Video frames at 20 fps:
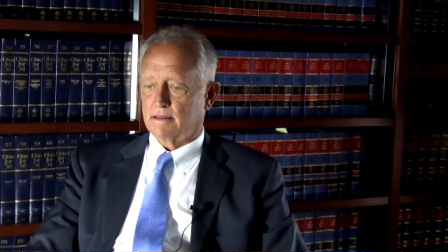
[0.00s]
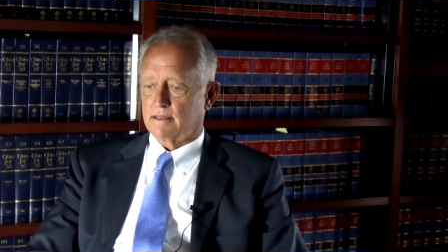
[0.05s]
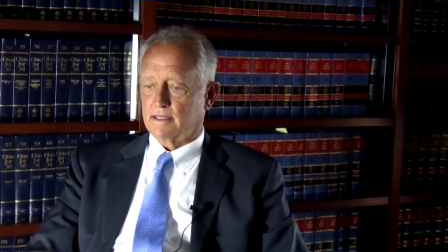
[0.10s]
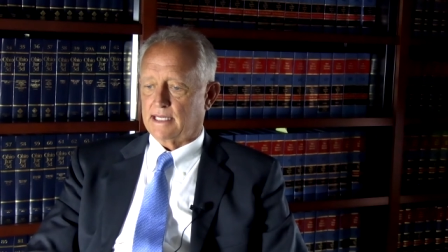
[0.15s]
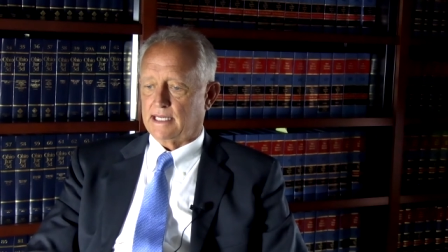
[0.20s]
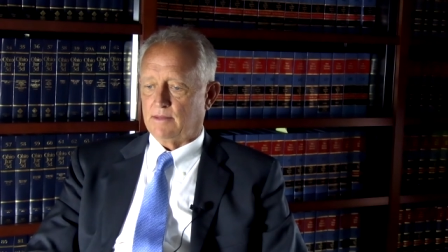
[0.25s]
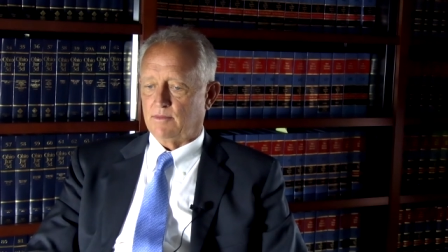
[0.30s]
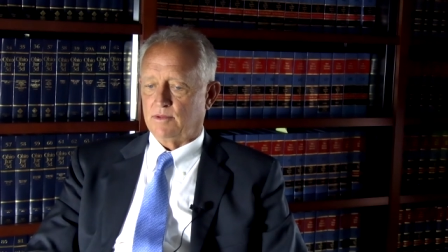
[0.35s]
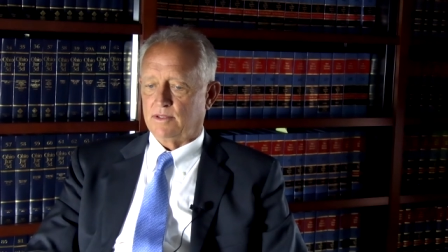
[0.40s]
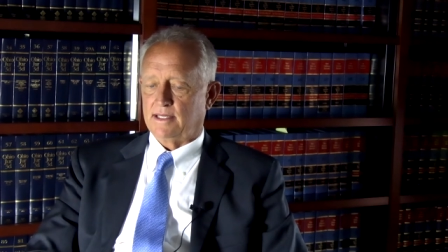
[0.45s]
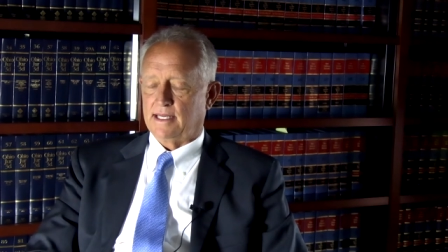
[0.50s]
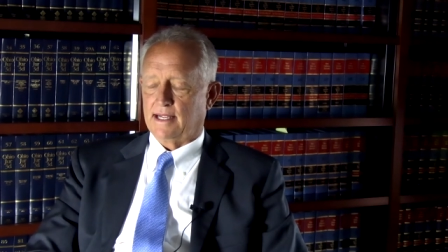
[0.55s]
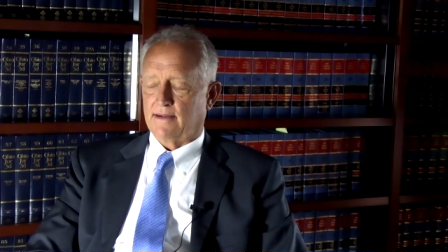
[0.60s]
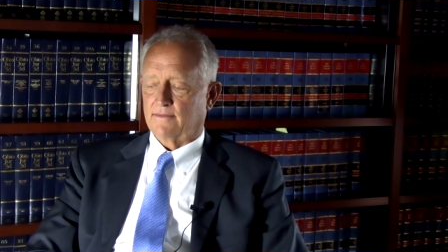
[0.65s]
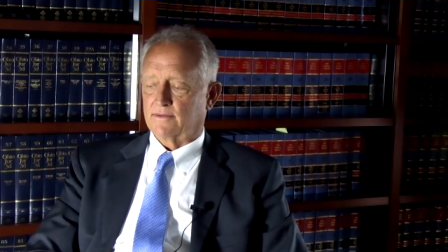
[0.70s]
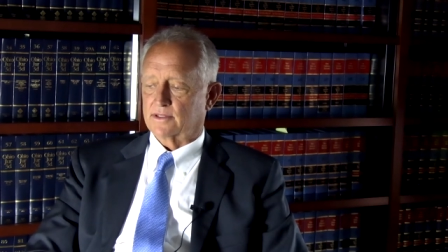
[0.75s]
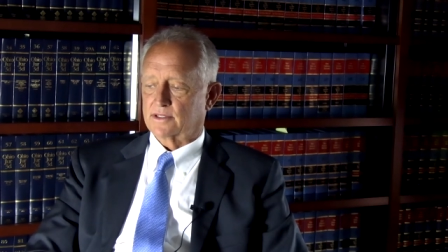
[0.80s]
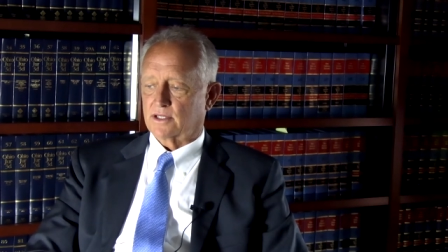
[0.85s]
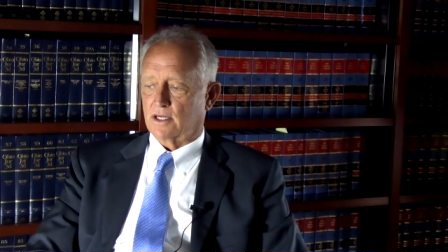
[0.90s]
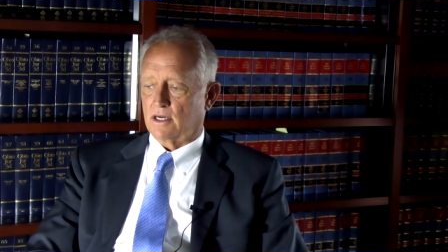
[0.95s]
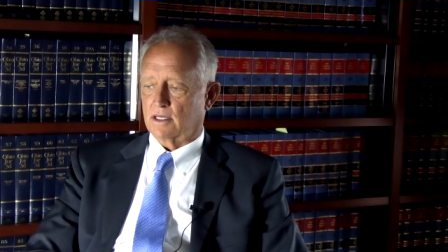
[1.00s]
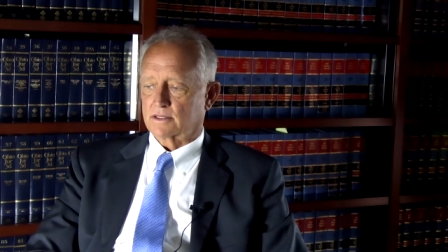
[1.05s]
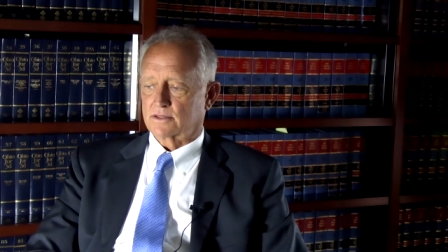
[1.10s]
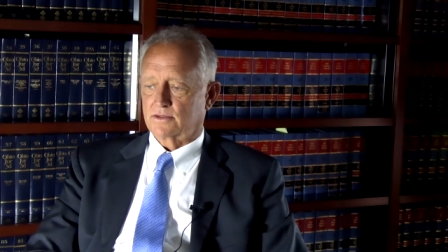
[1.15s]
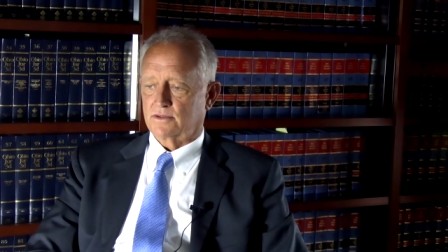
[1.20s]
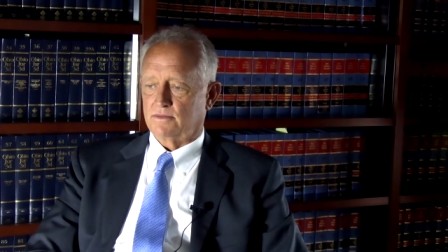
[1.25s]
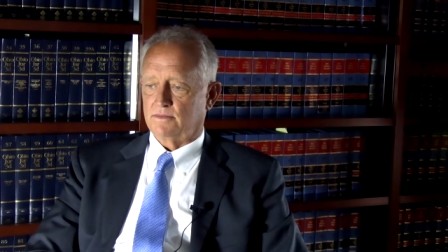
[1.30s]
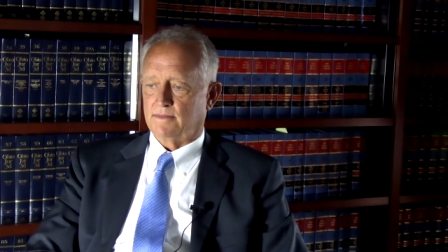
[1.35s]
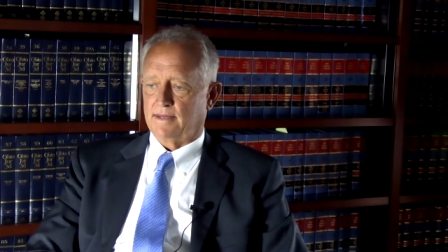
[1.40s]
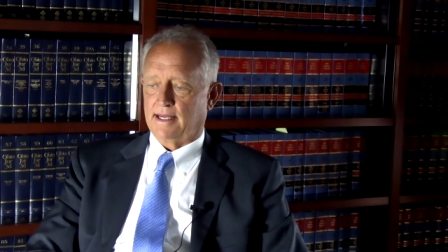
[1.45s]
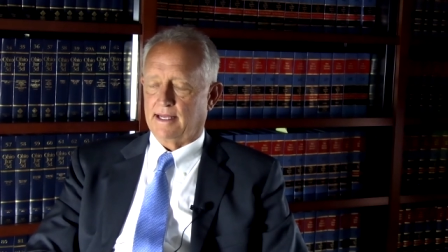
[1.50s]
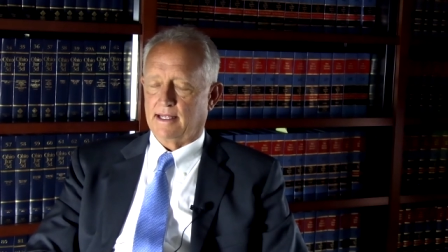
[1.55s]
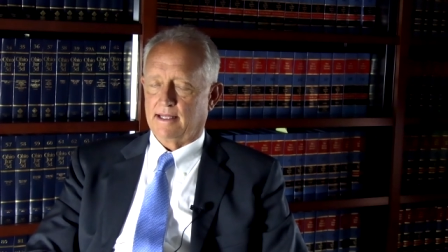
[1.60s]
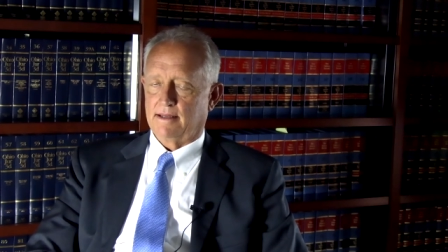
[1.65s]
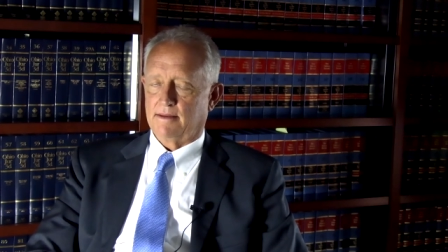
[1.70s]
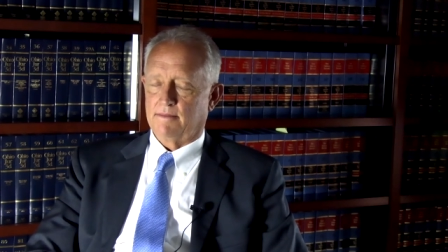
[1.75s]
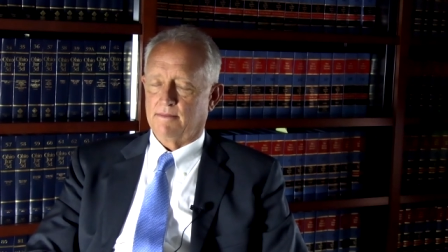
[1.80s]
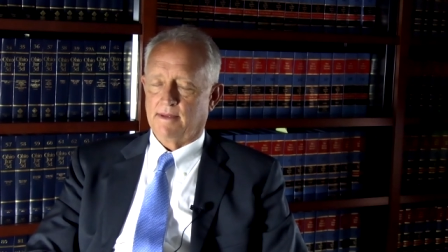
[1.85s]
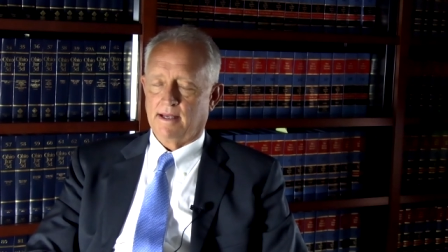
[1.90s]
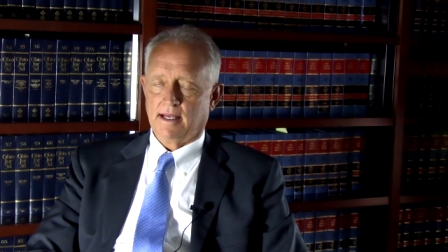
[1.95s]
he would never talk to
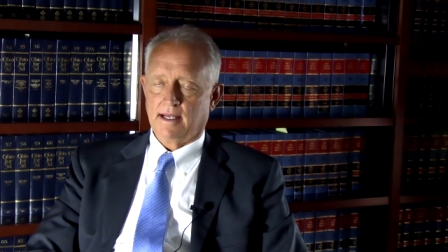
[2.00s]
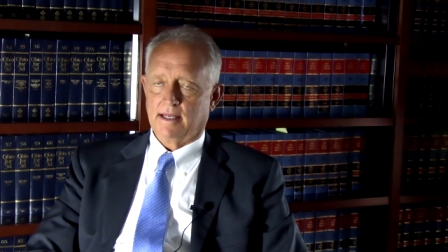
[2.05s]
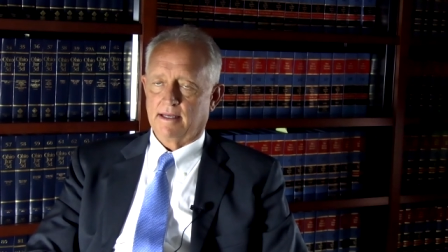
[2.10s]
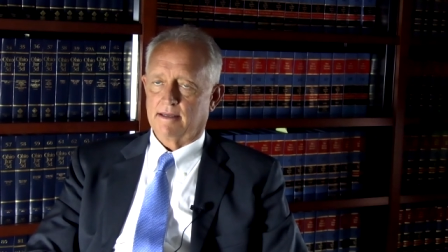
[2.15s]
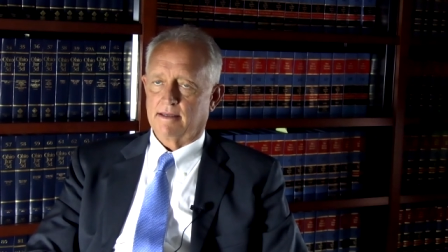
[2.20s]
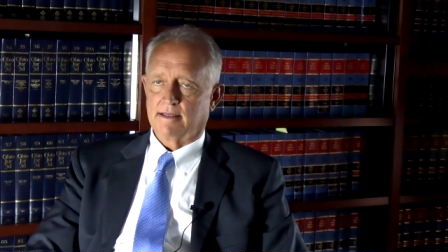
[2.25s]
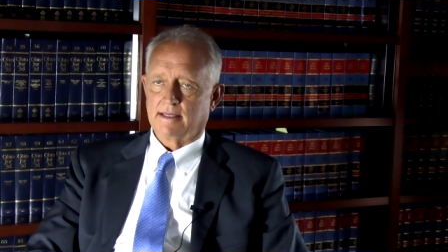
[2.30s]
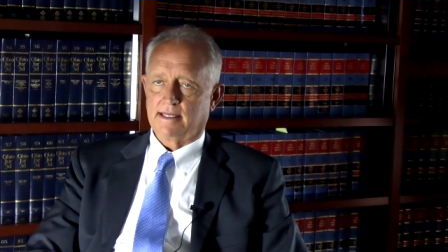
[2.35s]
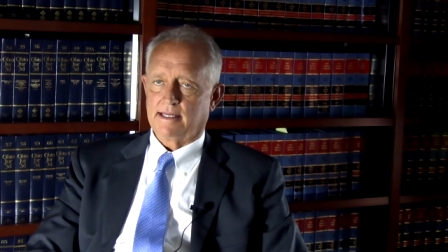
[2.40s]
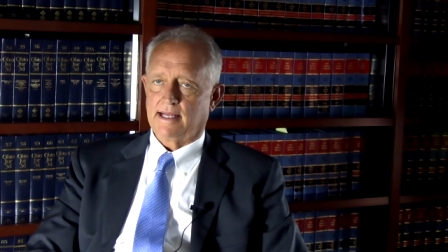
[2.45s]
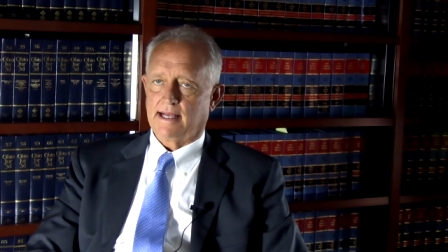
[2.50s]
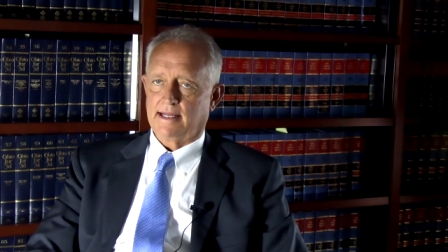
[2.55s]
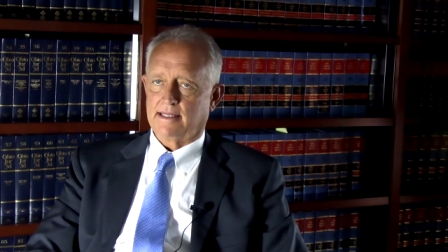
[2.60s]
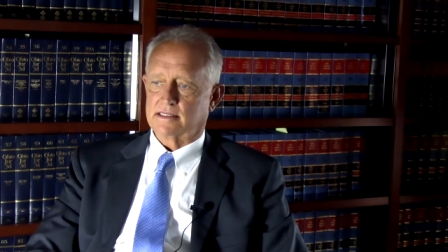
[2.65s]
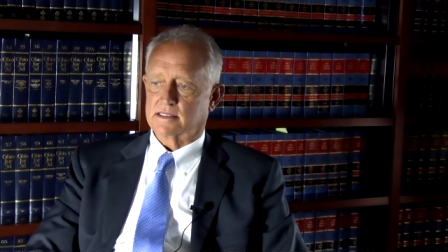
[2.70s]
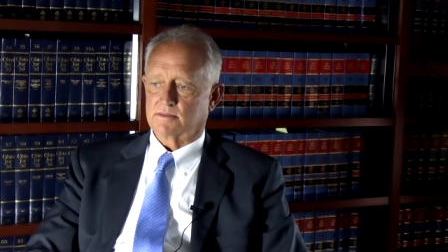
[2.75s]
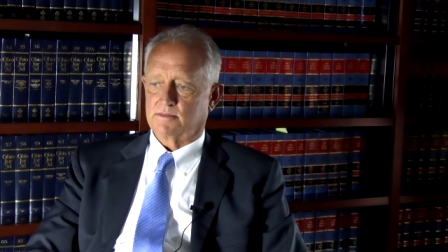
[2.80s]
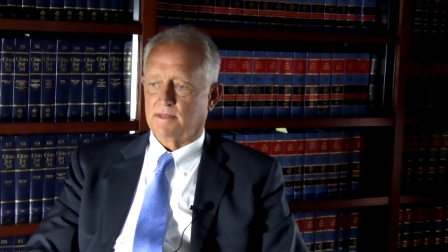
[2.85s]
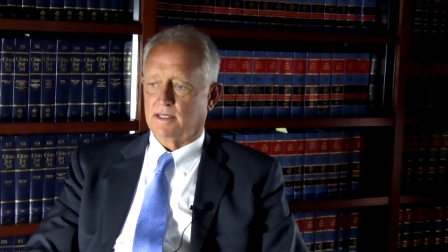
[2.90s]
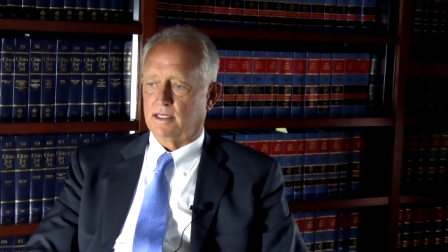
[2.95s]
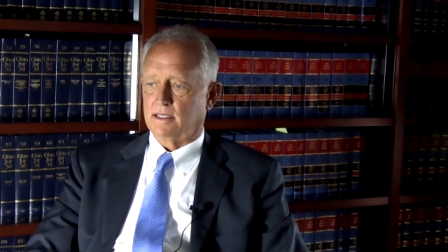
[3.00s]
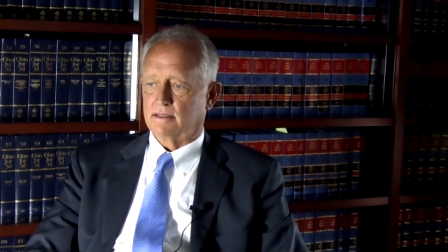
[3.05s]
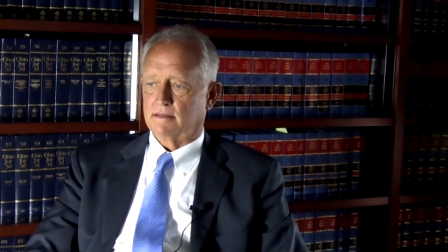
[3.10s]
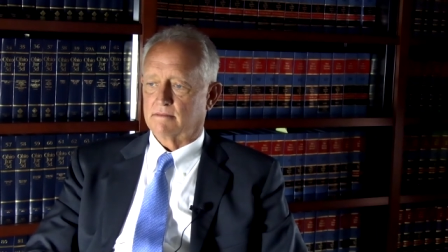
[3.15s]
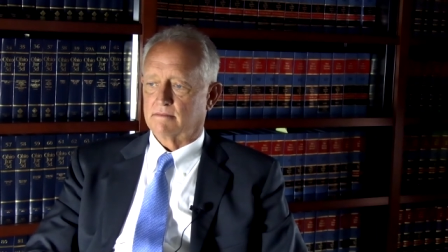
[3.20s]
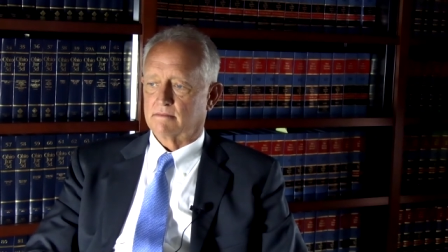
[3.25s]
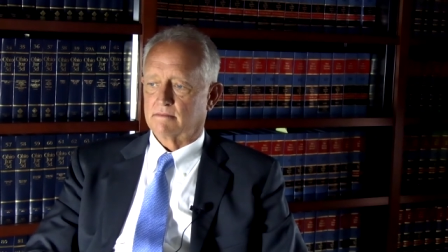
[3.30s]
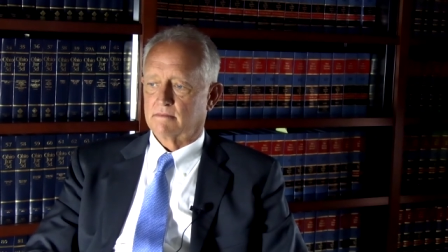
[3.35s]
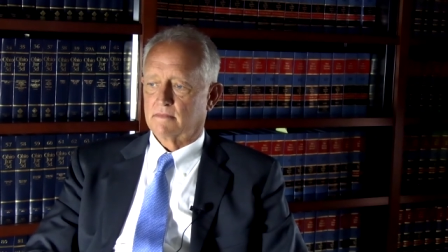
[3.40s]
man, men. He hates men.